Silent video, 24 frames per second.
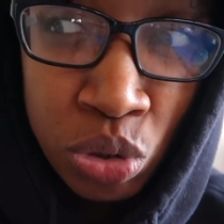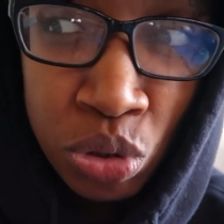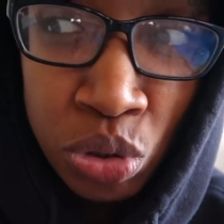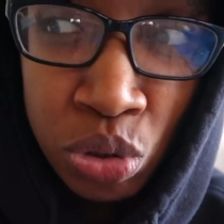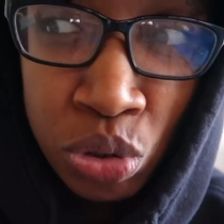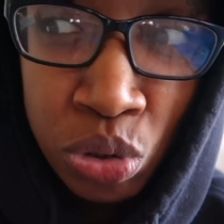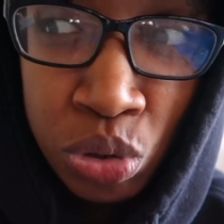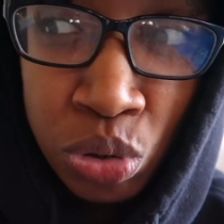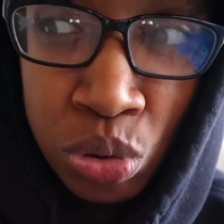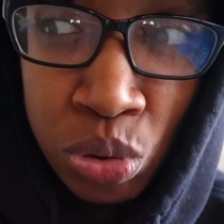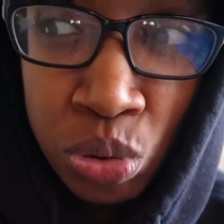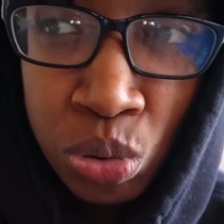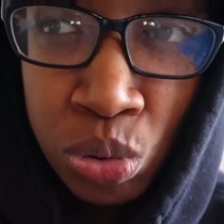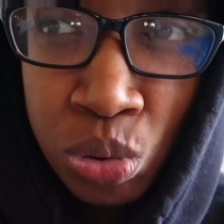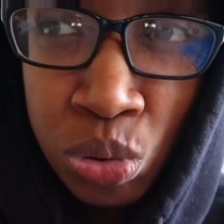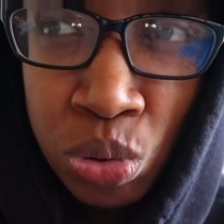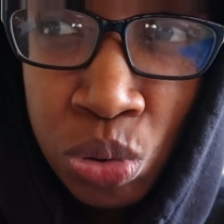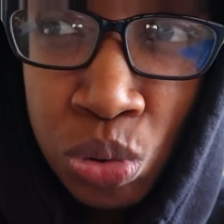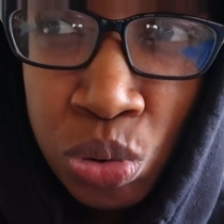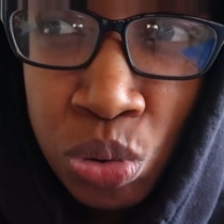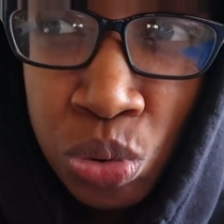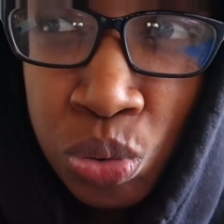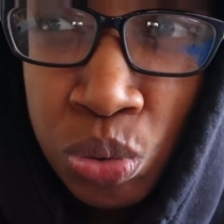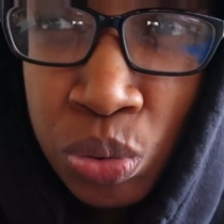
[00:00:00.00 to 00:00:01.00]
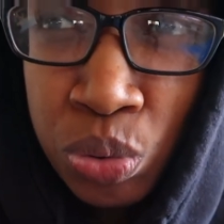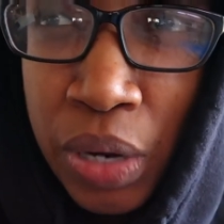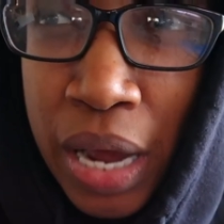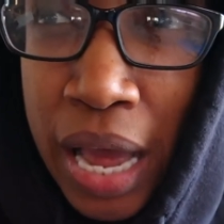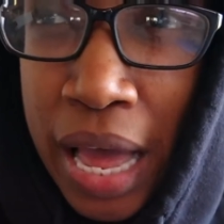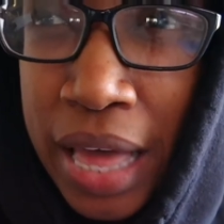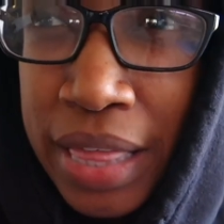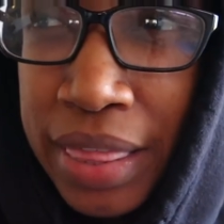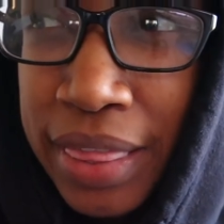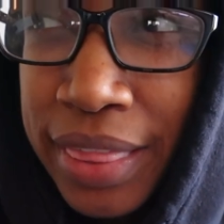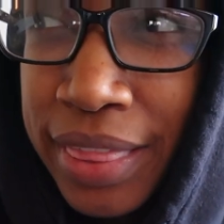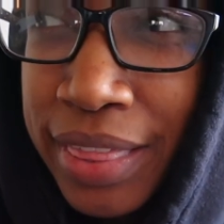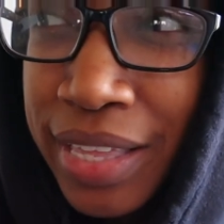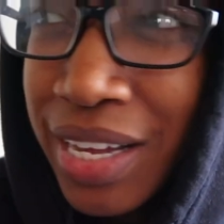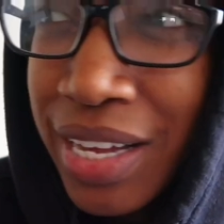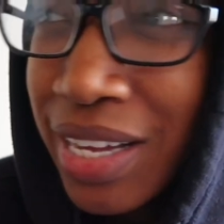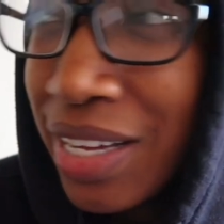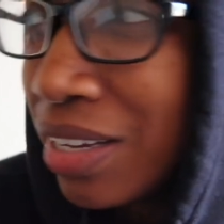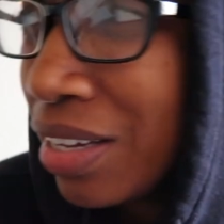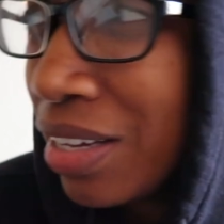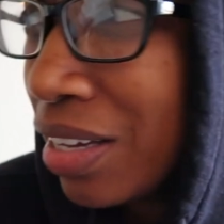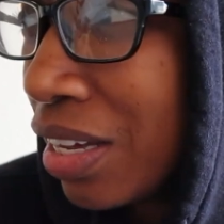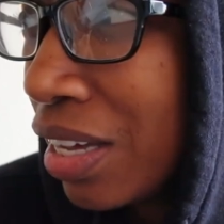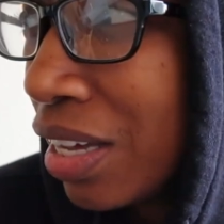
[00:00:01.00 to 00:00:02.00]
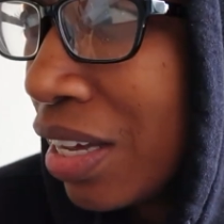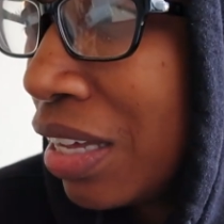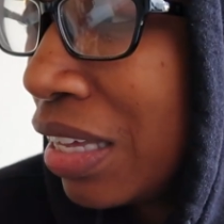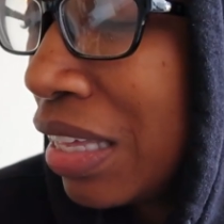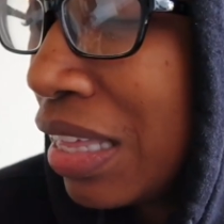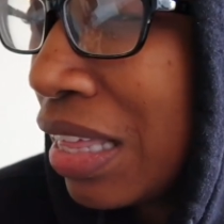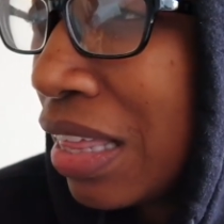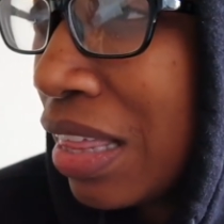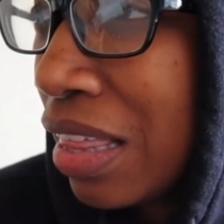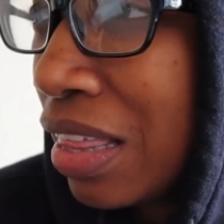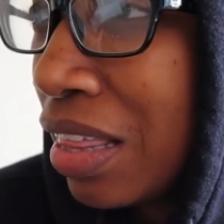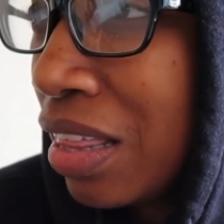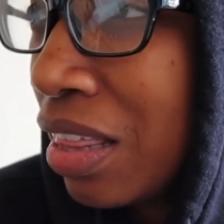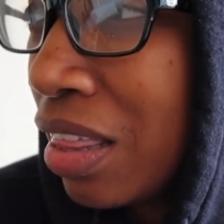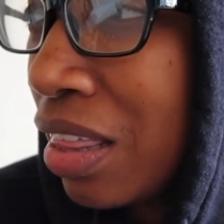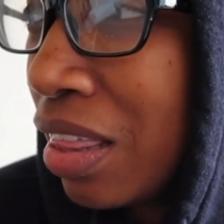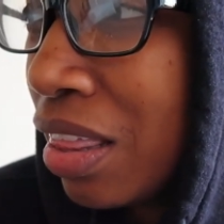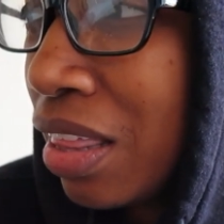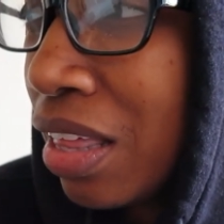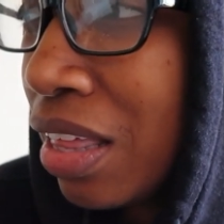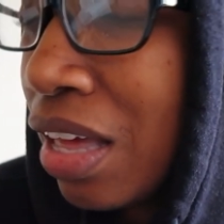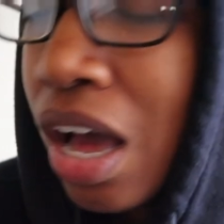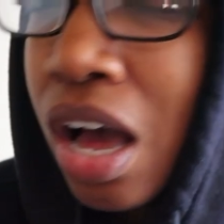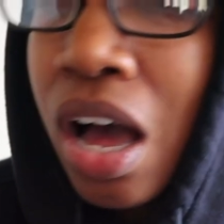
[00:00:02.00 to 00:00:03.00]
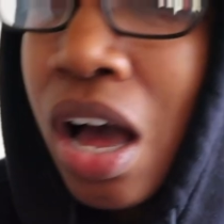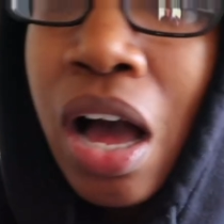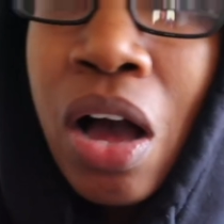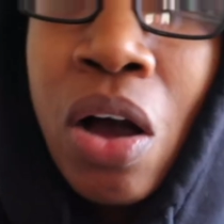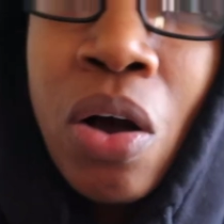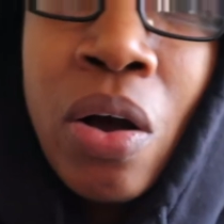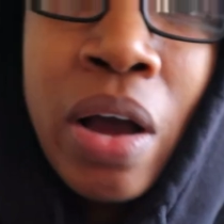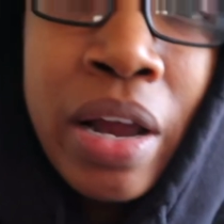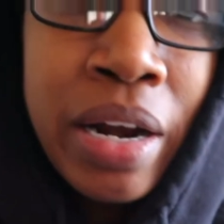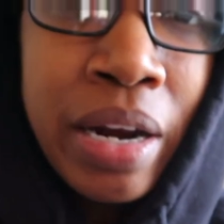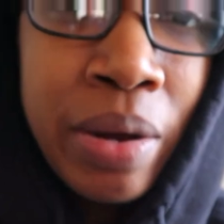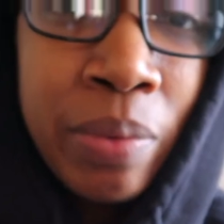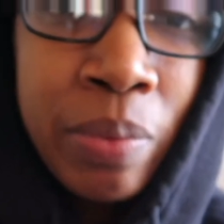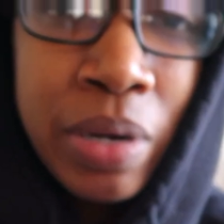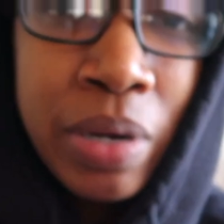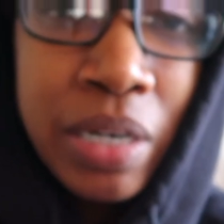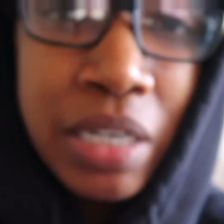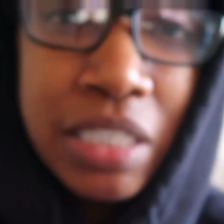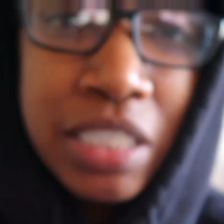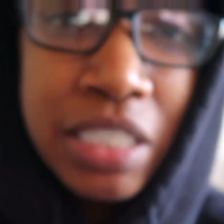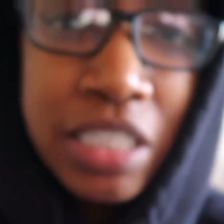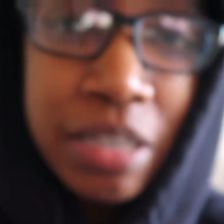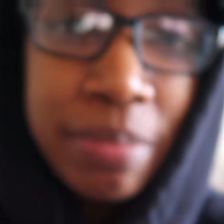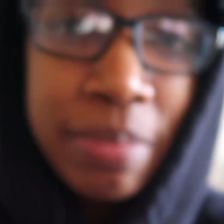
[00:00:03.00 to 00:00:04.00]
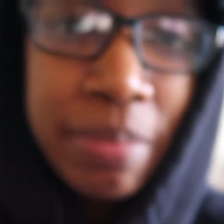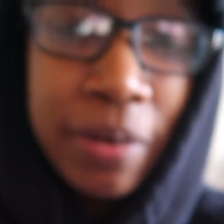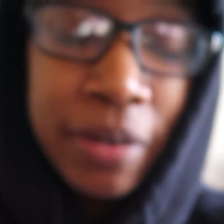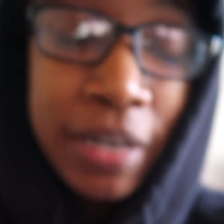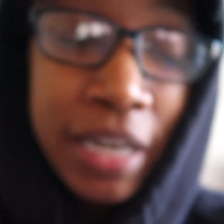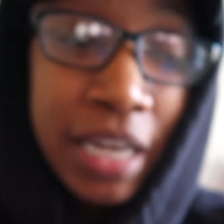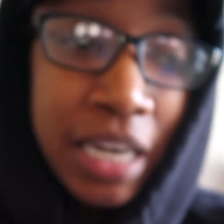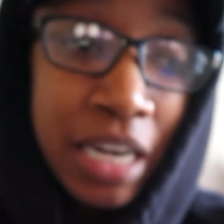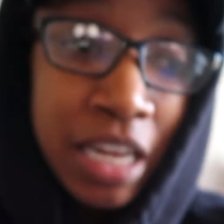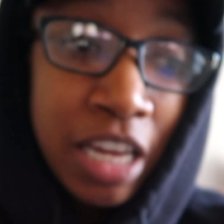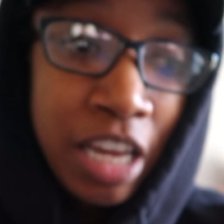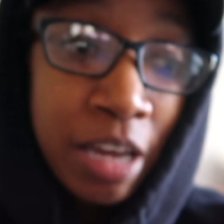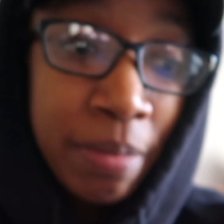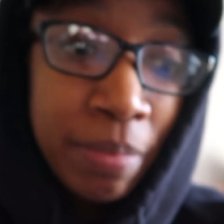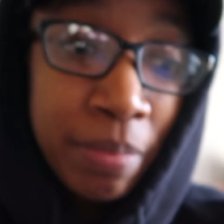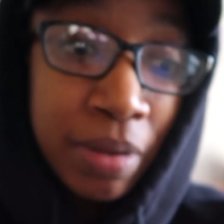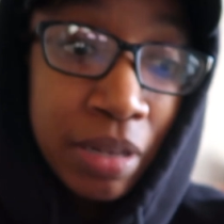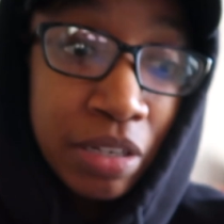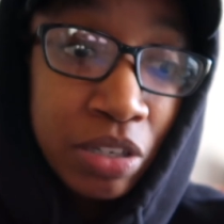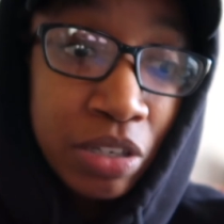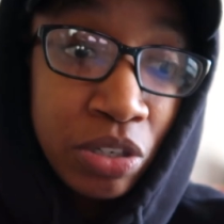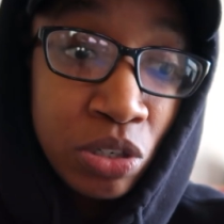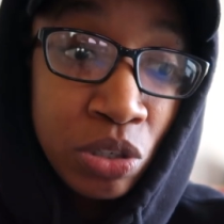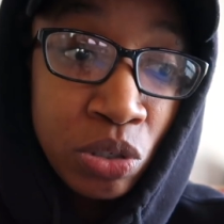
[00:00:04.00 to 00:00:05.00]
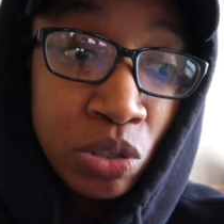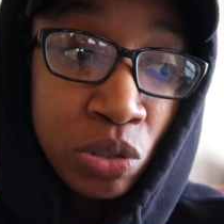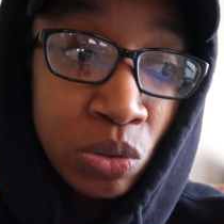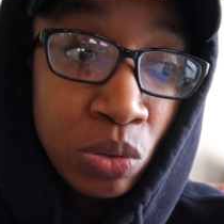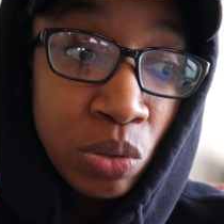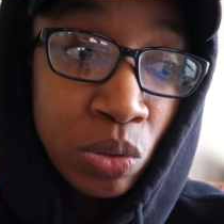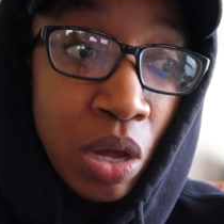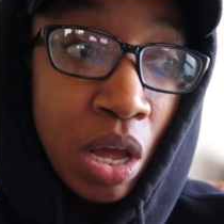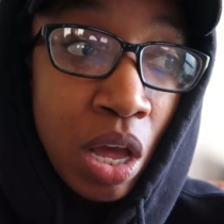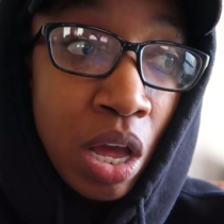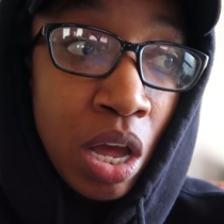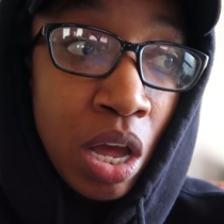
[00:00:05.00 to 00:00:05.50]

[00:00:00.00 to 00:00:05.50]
I think, oh, and I want to see about getting him a little